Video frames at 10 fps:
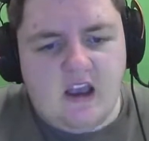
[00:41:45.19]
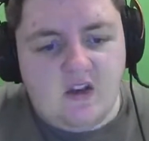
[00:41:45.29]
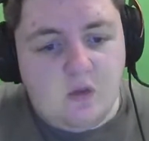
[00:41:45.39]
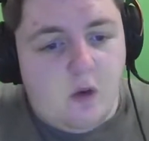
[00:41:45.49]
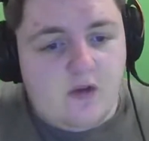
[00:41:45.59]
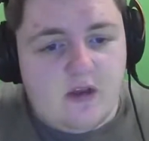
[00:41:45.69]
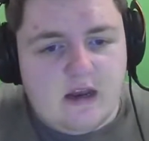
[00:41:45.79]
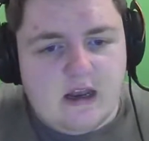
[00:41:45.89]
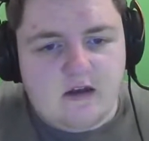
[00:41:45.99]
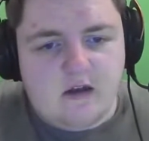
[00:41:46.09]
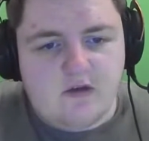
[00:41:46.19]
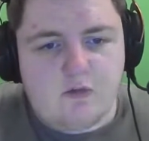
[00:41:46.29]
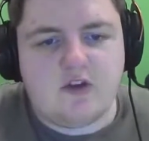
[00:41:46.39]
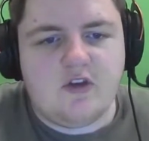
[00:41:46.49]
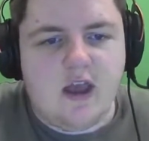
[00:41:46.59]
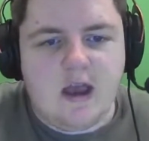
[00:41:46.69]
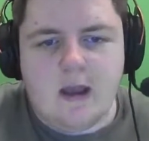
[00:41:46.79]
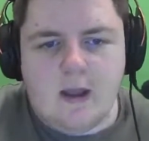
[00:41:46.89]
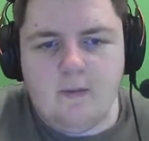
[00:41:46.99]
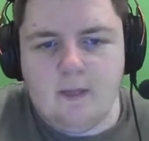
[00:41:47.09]
It's what they needed to retain
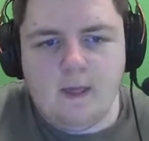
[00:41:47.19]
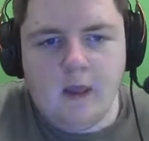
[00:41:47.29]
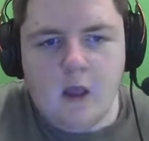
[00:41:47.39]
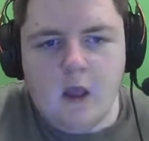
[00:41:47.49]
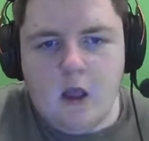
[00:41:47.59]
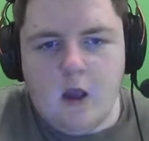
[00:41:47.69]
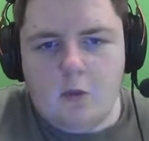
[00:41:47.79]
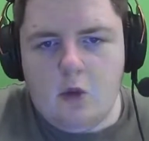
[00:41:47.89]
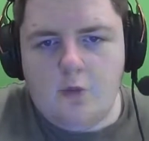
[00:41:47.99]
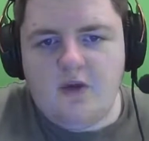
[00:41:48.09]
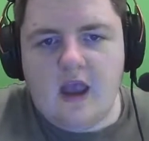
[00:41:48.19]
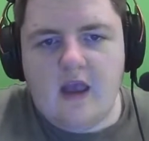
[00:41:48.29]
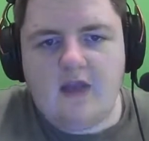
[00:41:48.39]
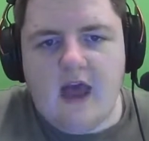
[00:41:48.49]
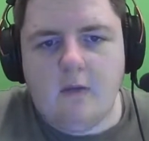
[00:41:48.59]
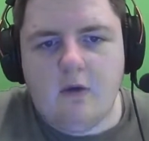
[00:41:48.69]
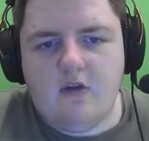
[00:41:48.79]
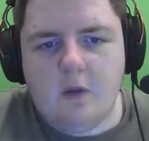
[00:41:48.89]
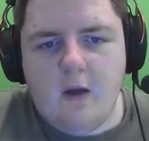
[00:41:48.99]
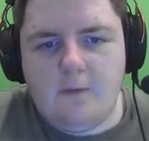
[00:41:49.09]
it. We'll update it there as
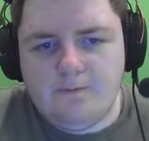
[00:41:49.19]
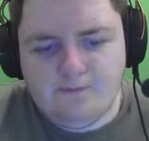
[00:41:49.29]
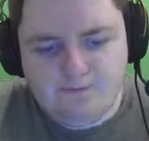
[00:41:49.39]
well.